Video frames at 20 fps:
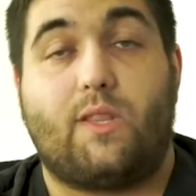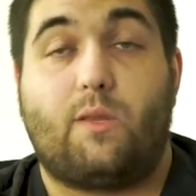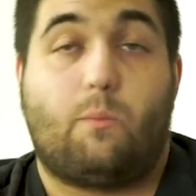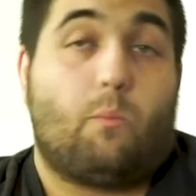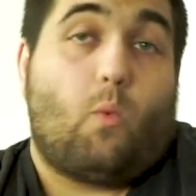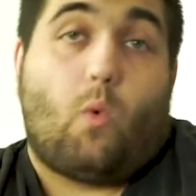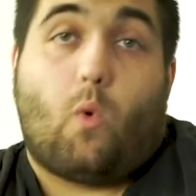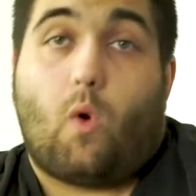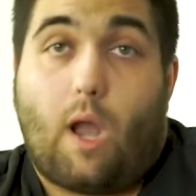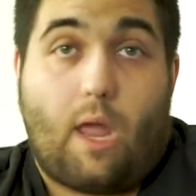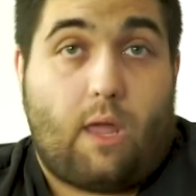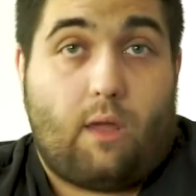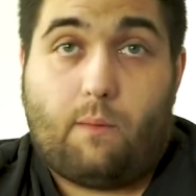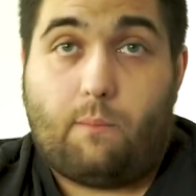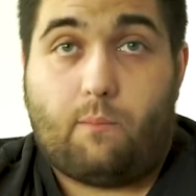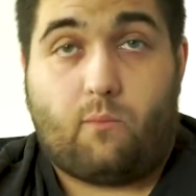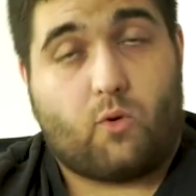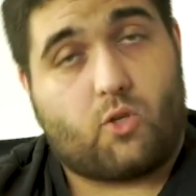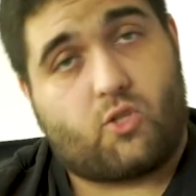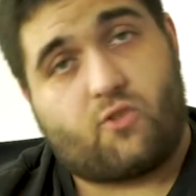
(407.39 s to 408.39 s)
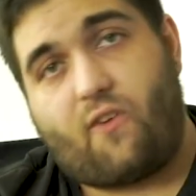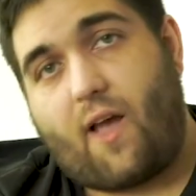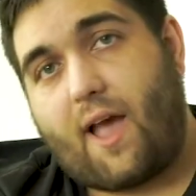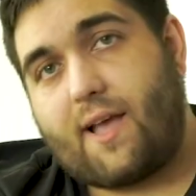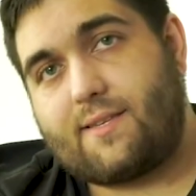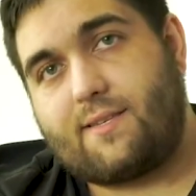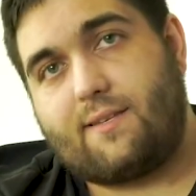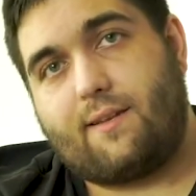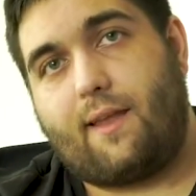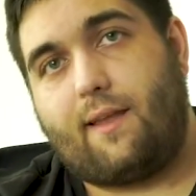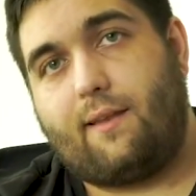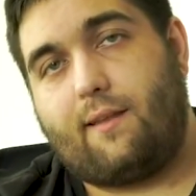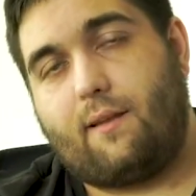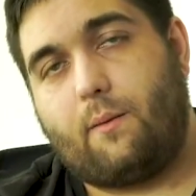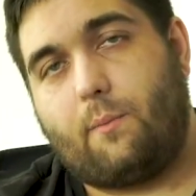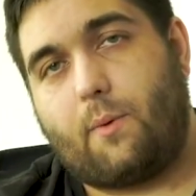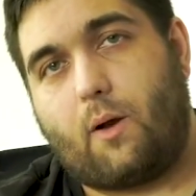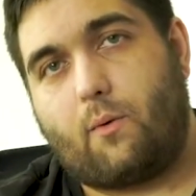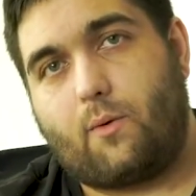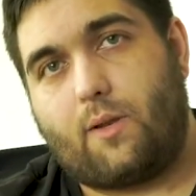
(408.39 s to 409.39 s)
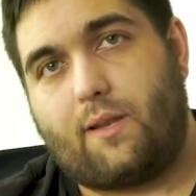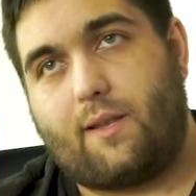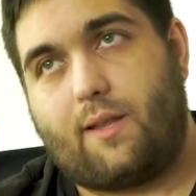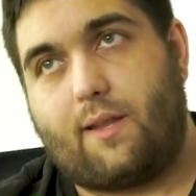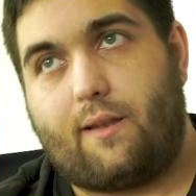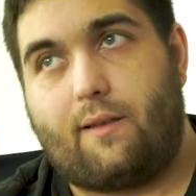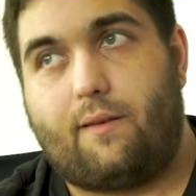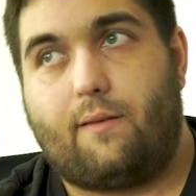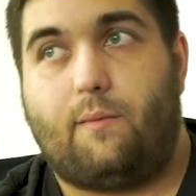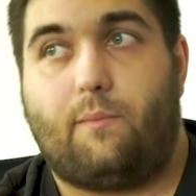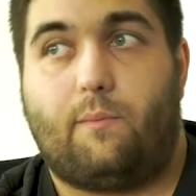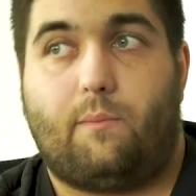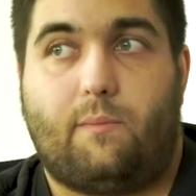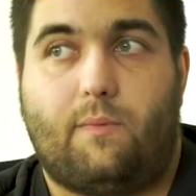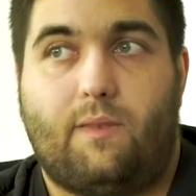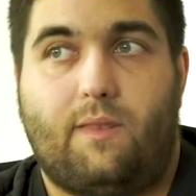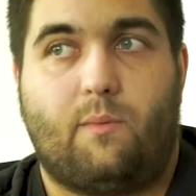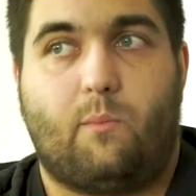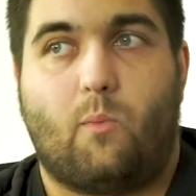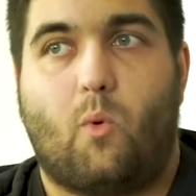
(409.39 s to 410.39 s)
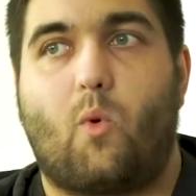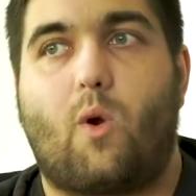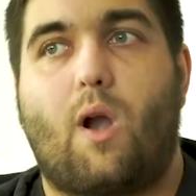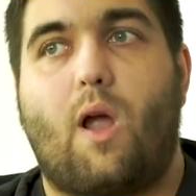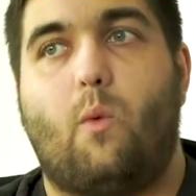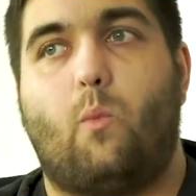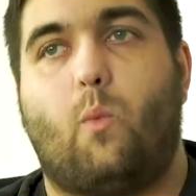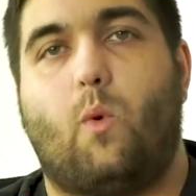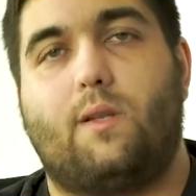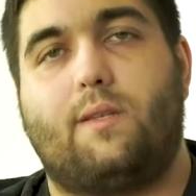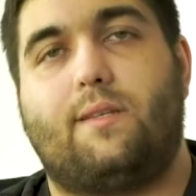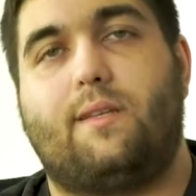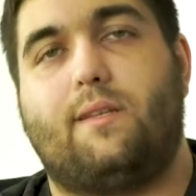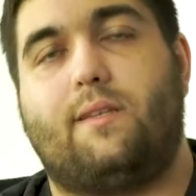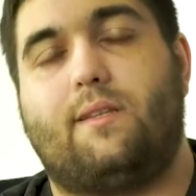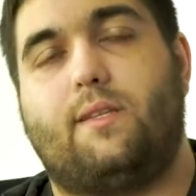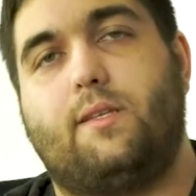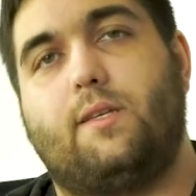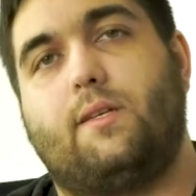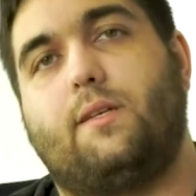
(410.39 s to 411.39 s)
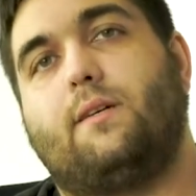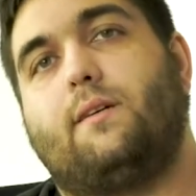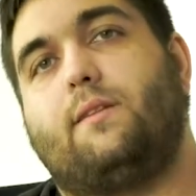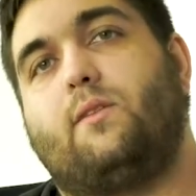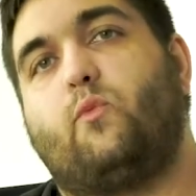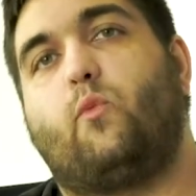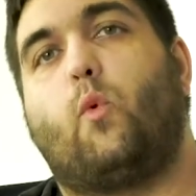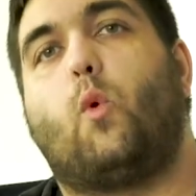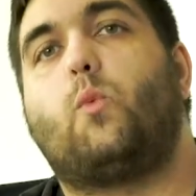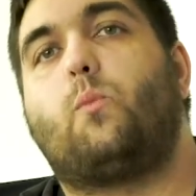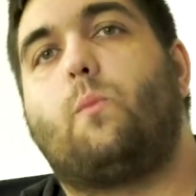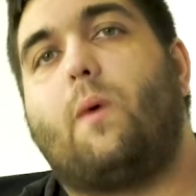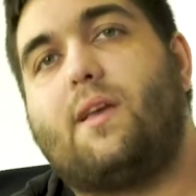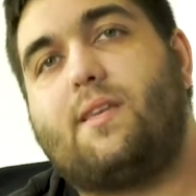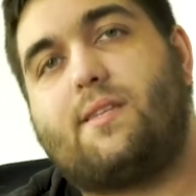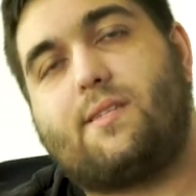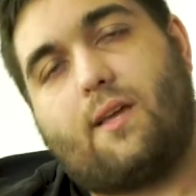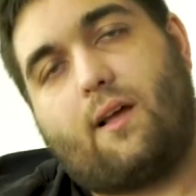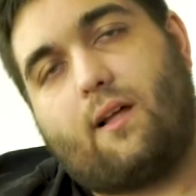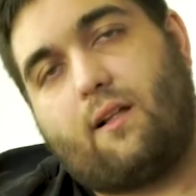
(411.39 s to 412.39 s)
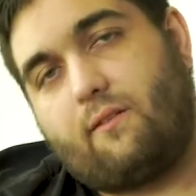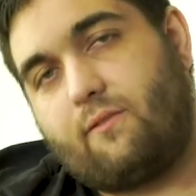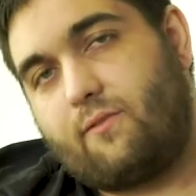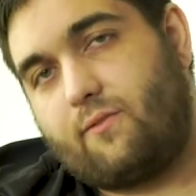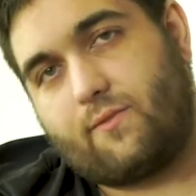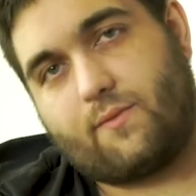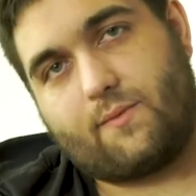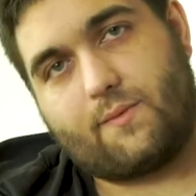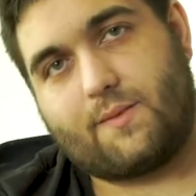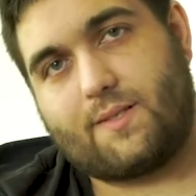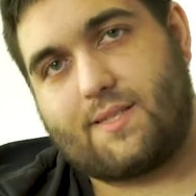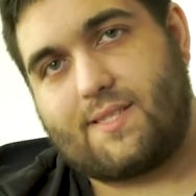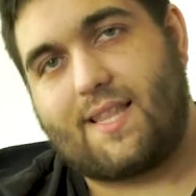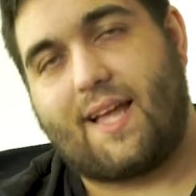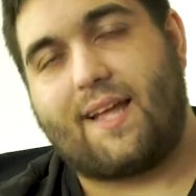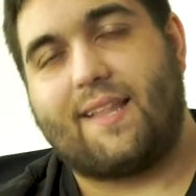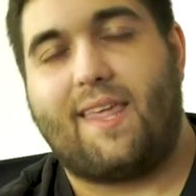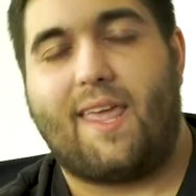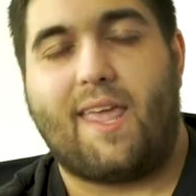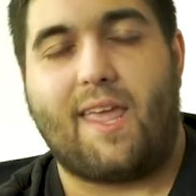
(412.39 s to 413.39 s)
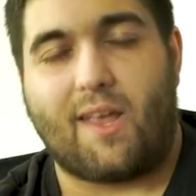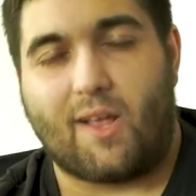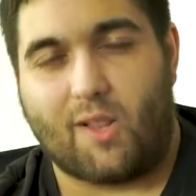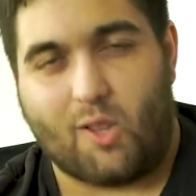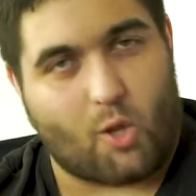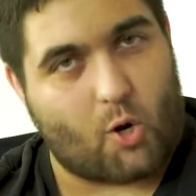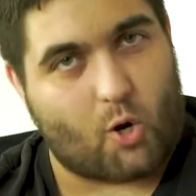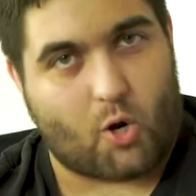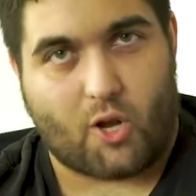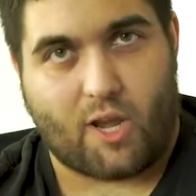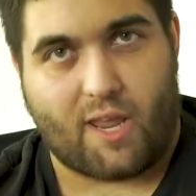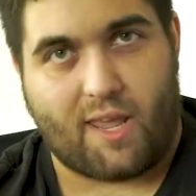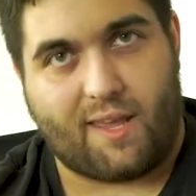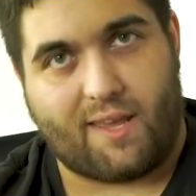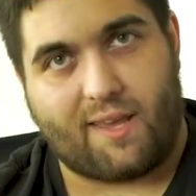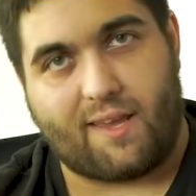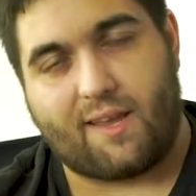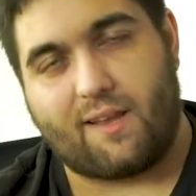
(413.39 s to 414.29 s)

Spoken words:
The more I was fascinated about it, and the more I wanted to devote myself studying, learning.